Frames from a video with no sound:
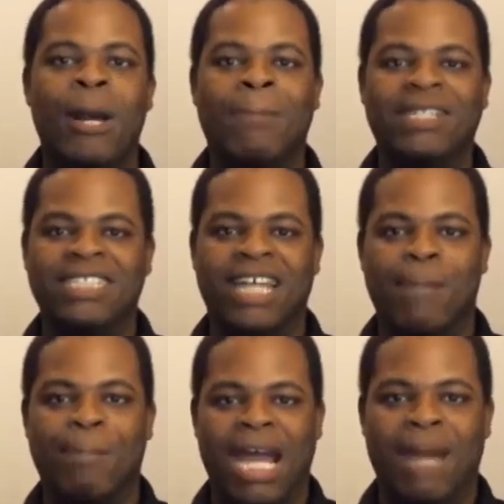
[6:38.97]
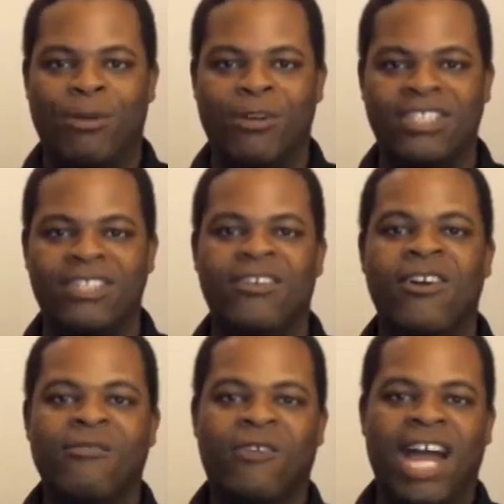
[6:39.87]
but she's not a bad person
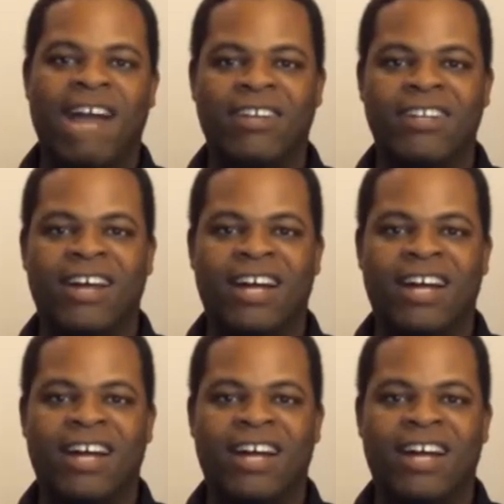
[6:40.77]
for having